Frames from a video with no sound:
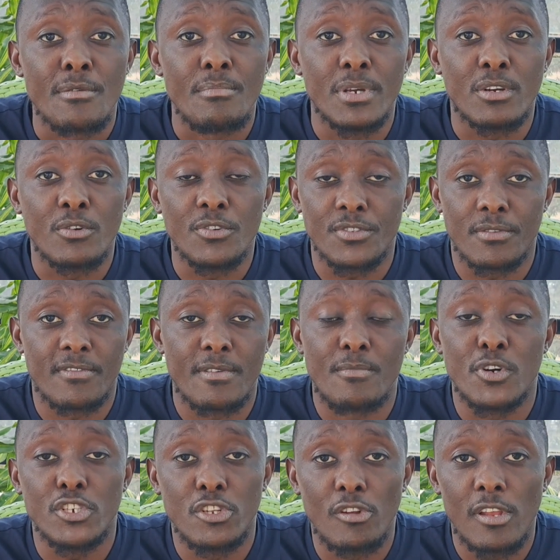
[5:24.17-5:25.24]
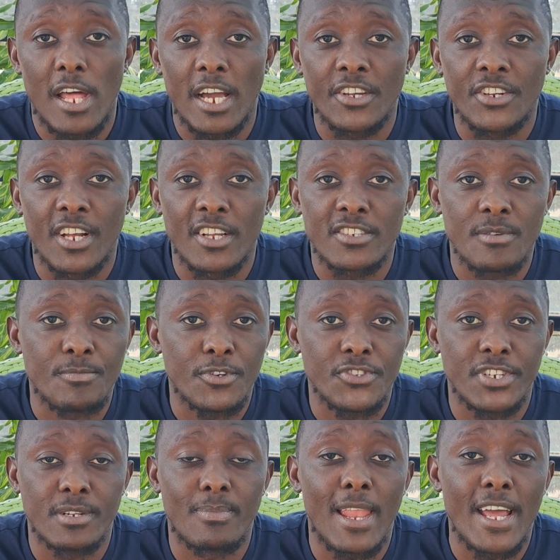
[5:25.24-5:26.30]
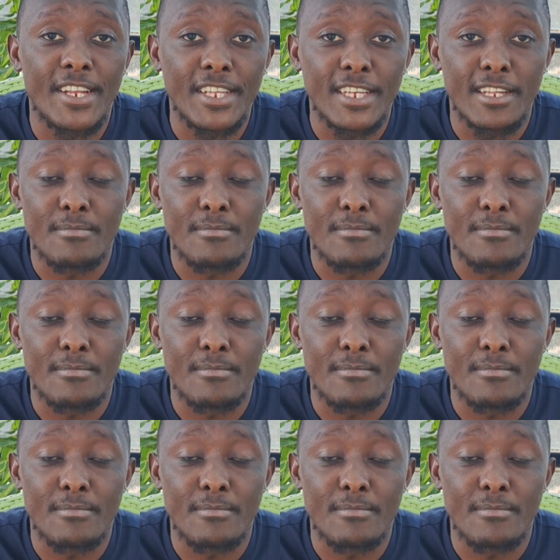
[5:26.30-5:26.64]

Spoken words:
because of the module Agriculture Project Planning